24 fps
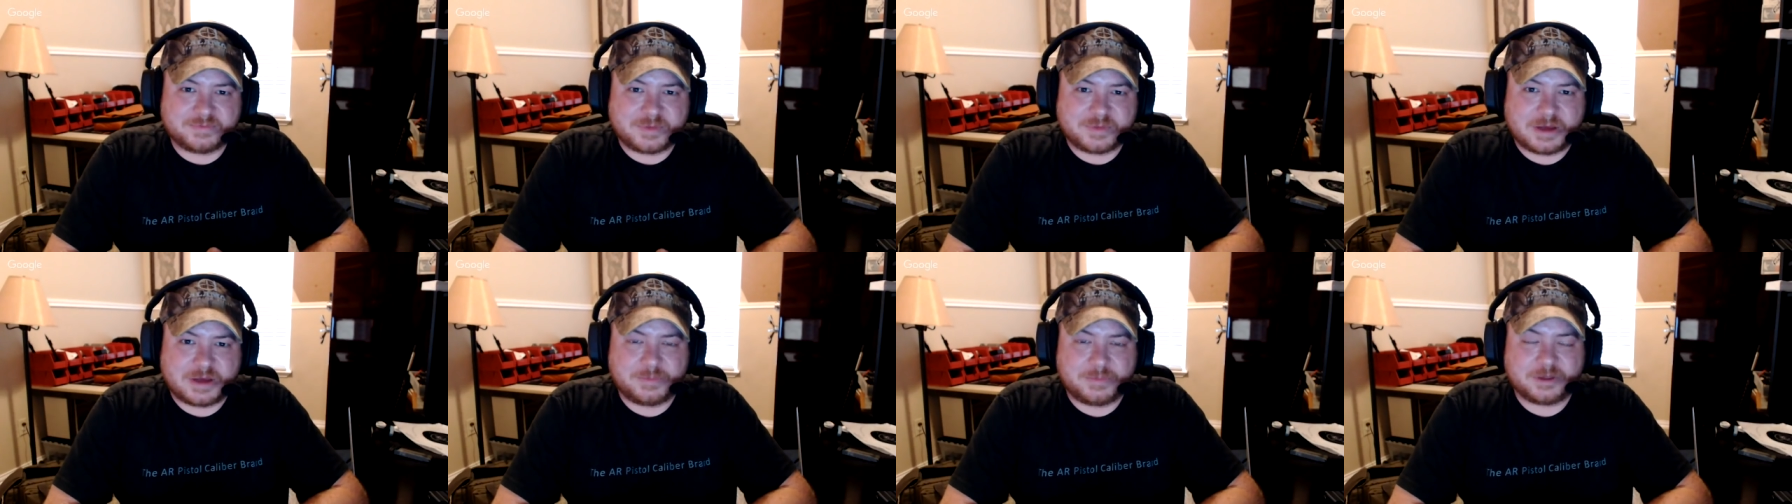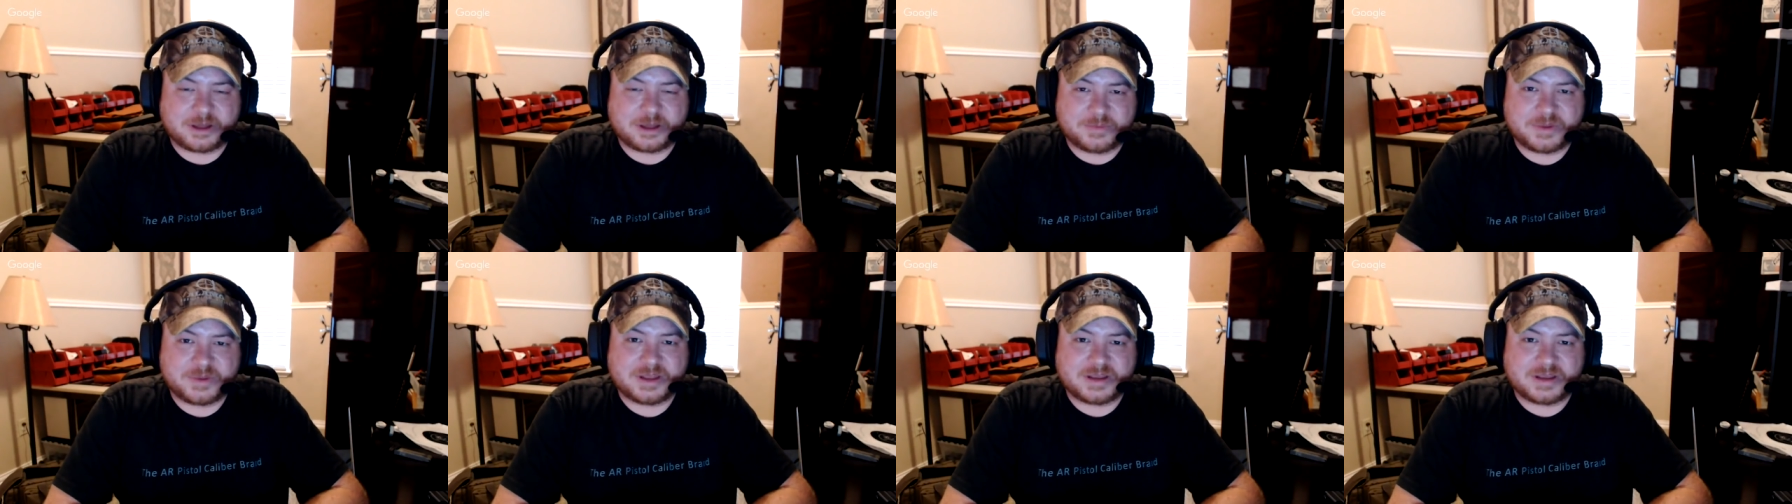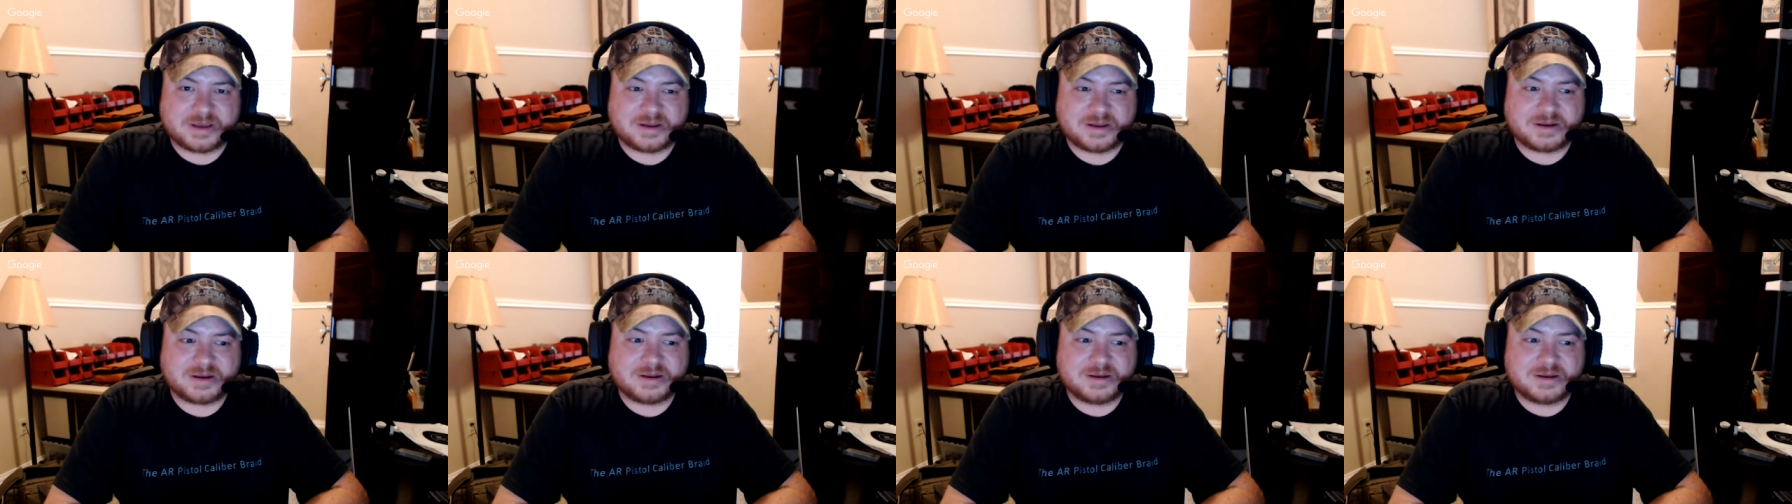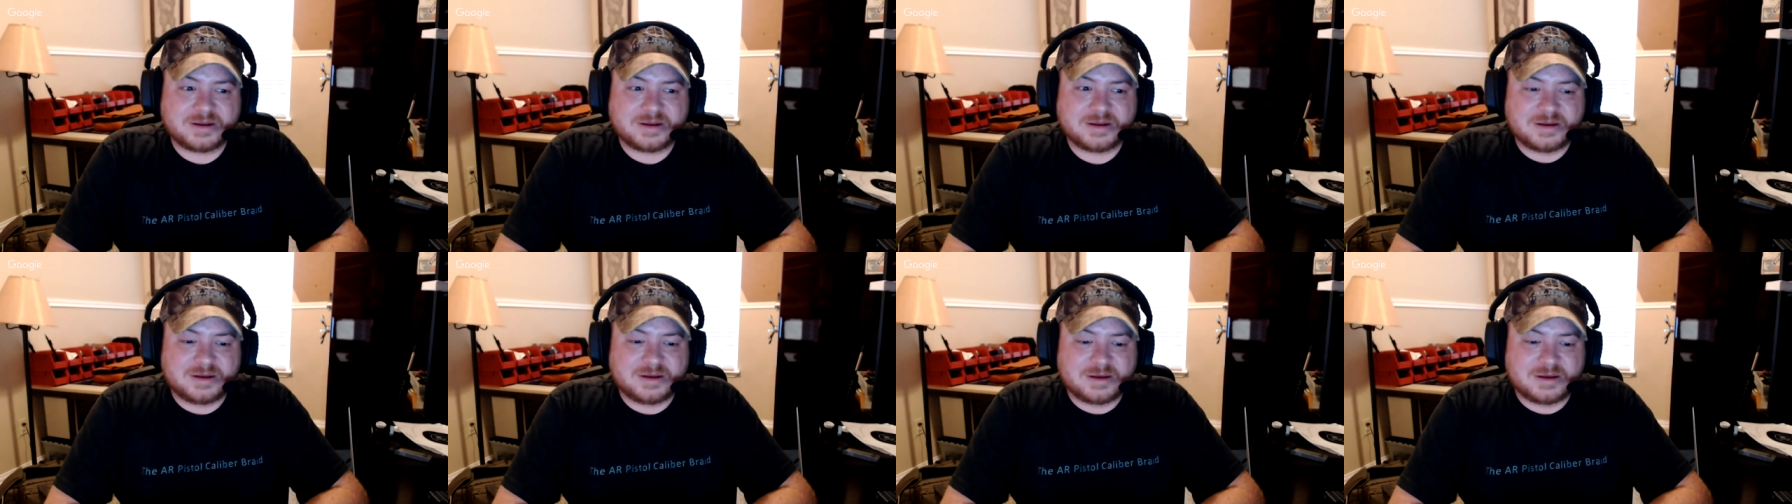public opinion
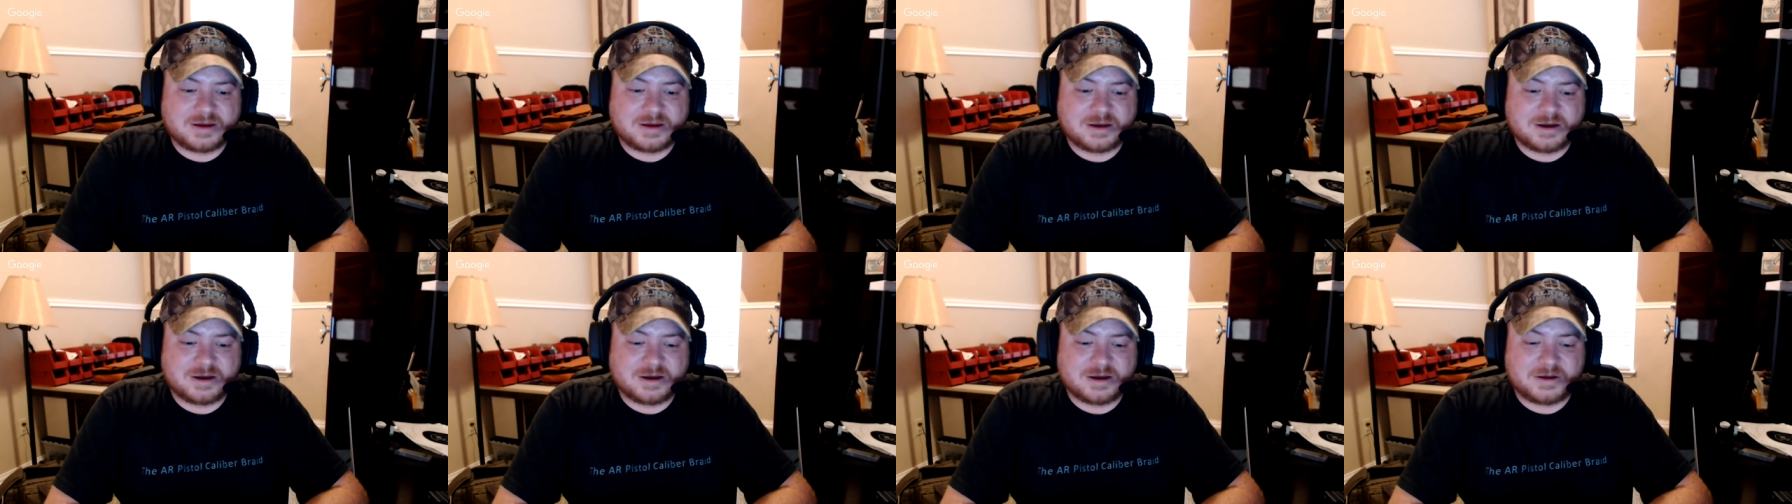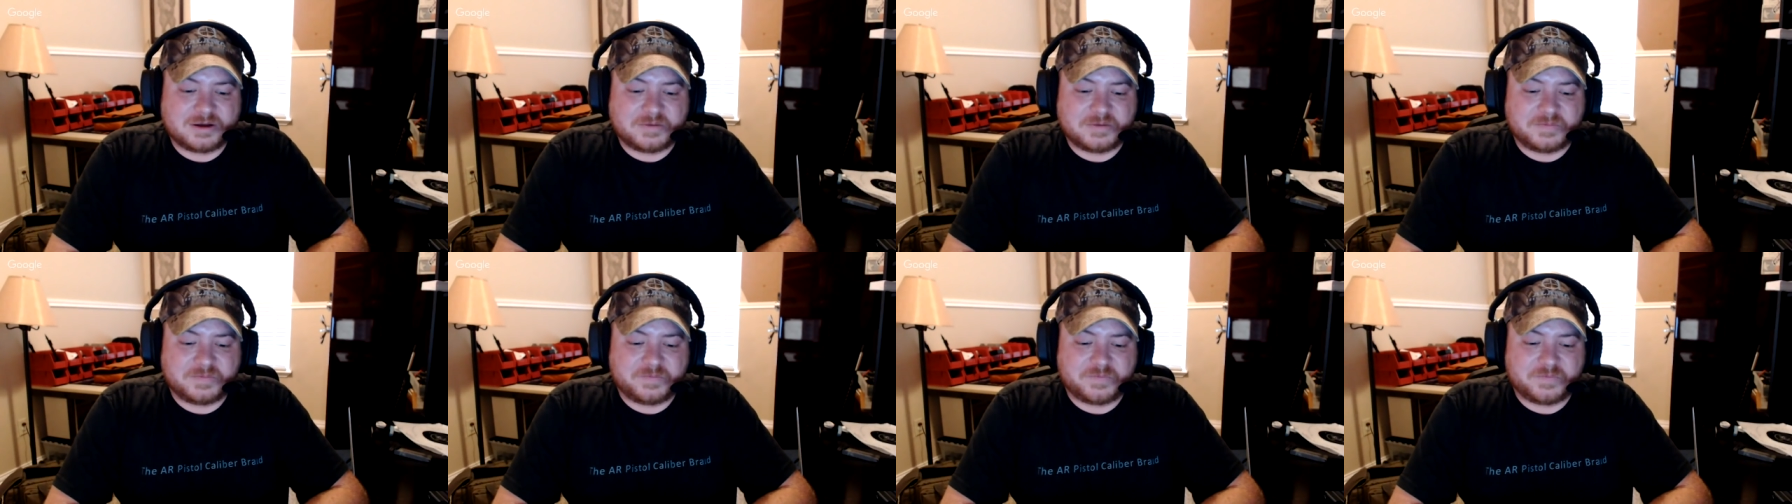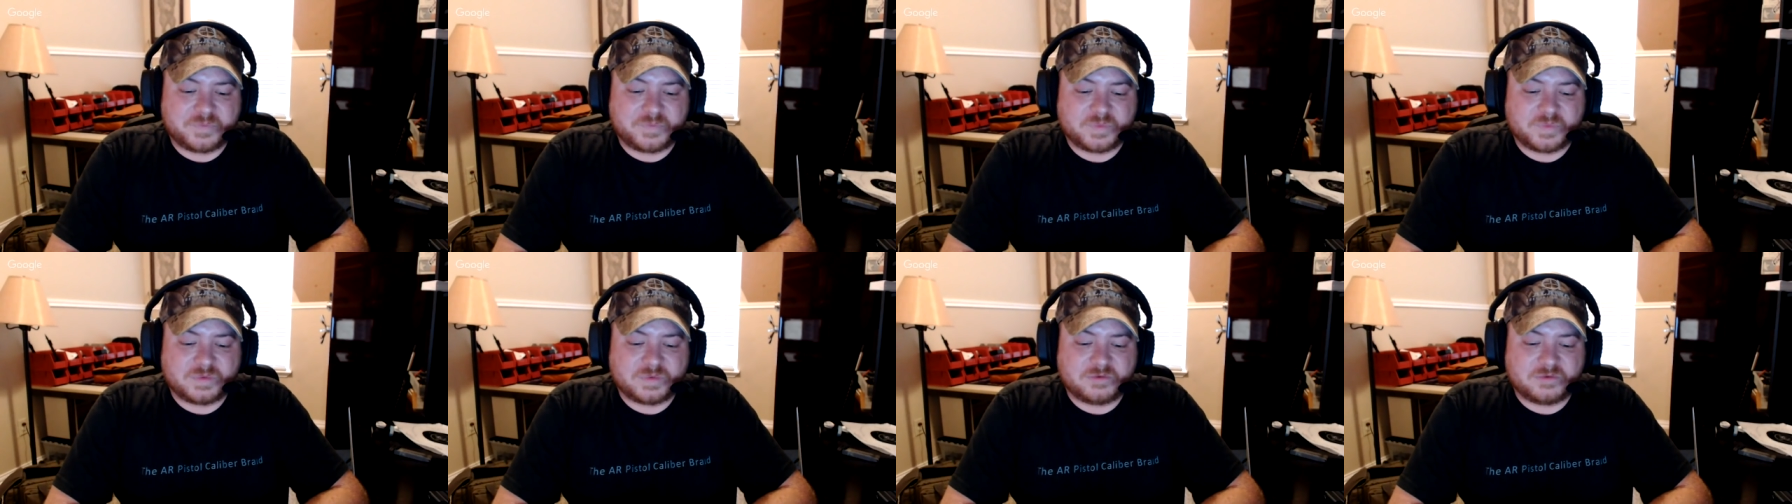um,